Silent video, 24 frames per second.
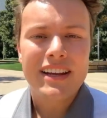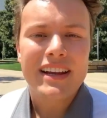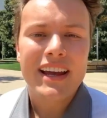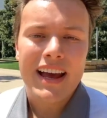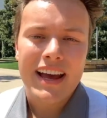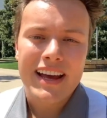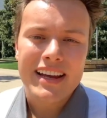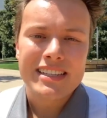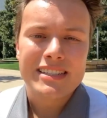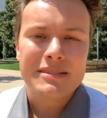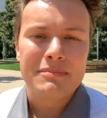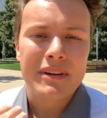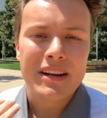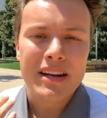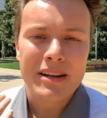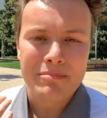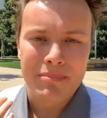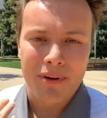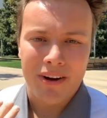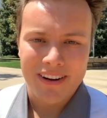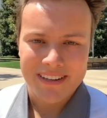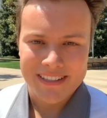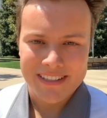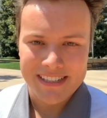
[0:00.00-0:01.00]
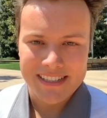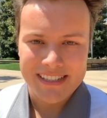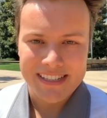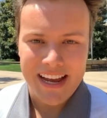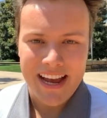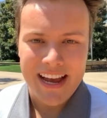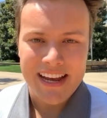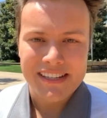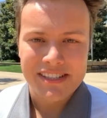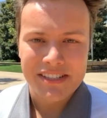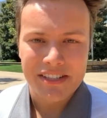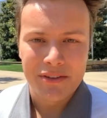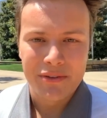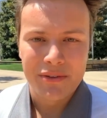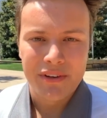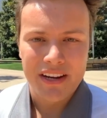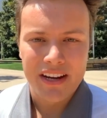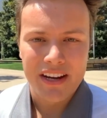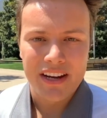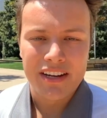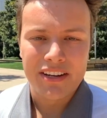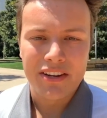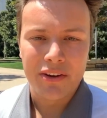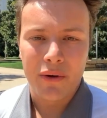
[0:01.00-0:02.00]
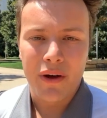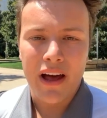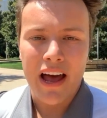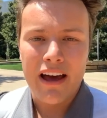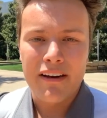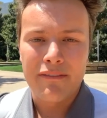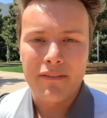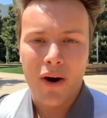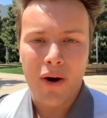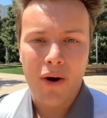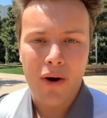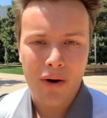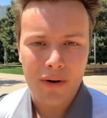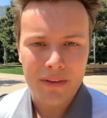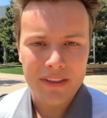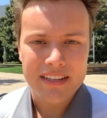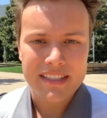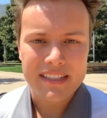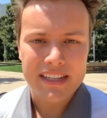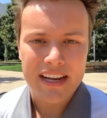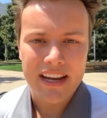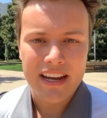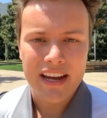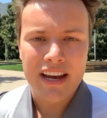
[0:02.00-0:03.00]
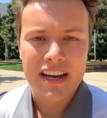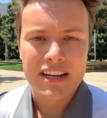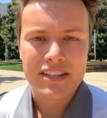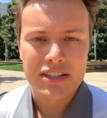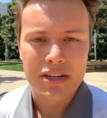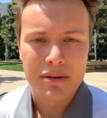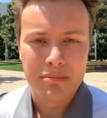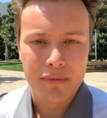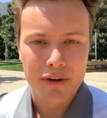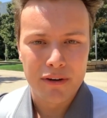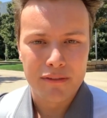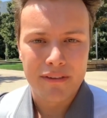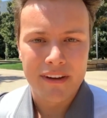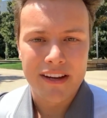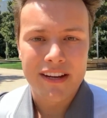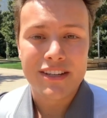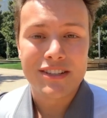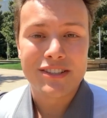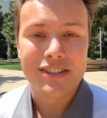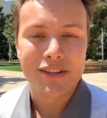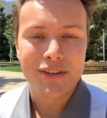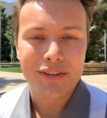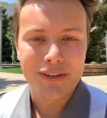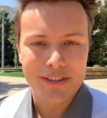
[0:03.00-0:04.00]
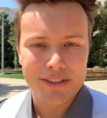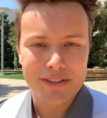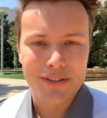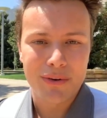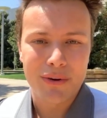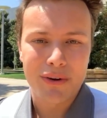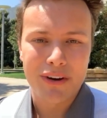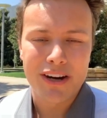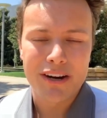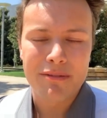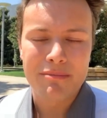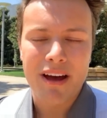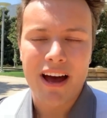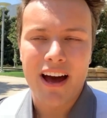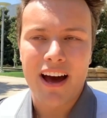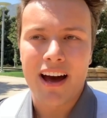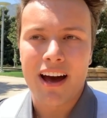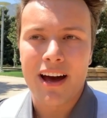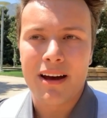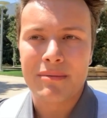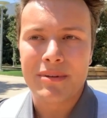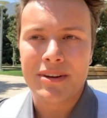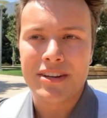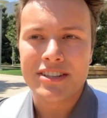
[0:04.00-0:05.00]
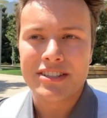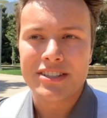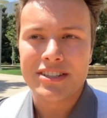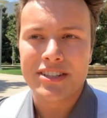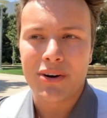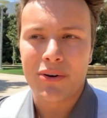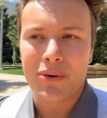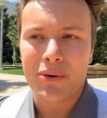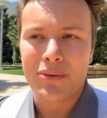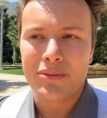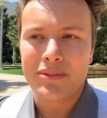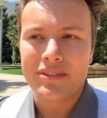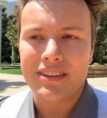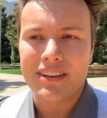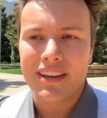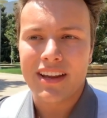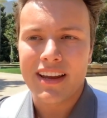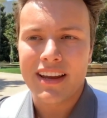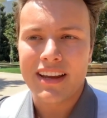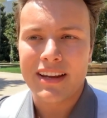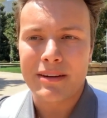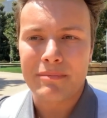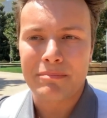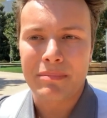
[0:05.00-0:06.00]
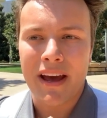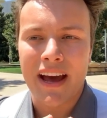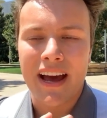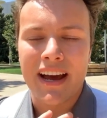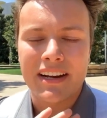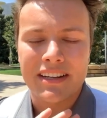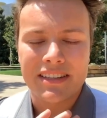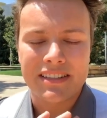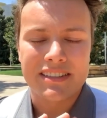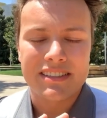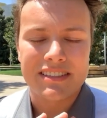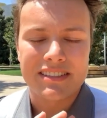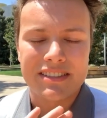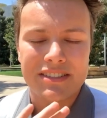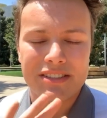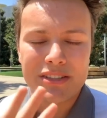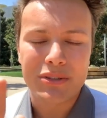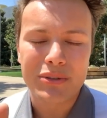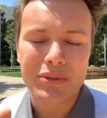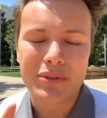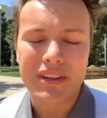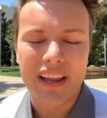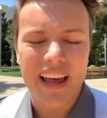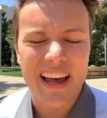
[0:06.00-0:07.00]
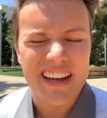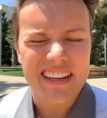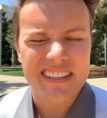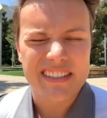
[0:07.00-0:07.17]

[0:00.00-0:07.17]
as many boxes as you need. You'll have all the day to move into your dorm. Um, don't like pack too less